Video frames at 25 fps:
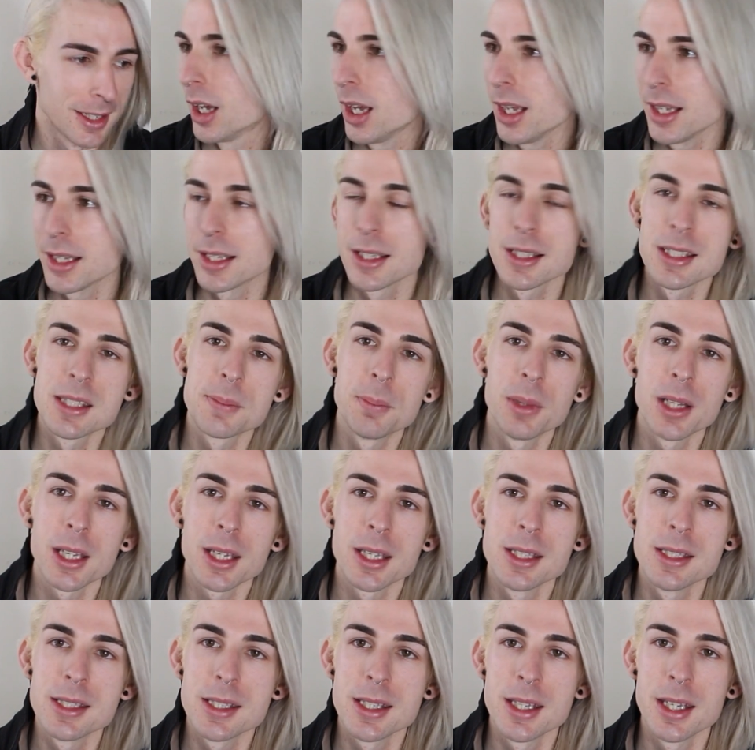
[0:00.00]
I
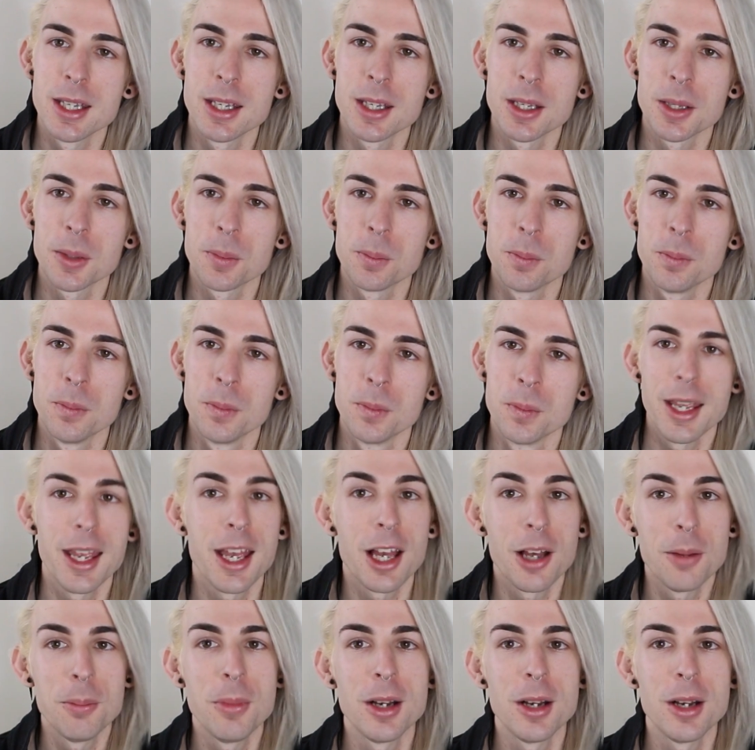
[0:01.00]
explained to him how